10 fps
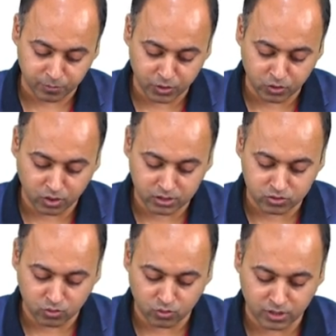
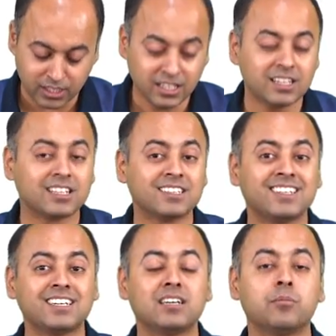because only
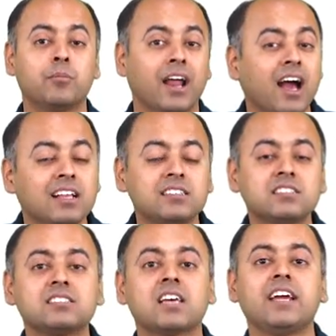the branch
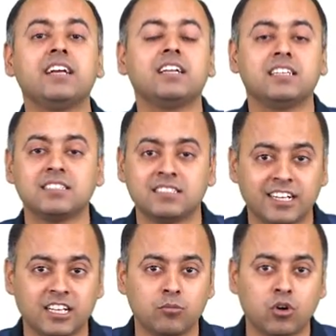site is
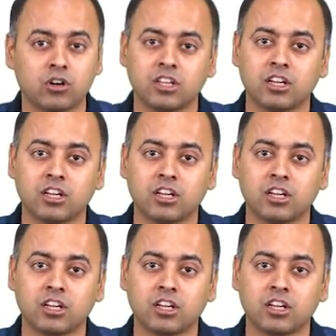getting blocked,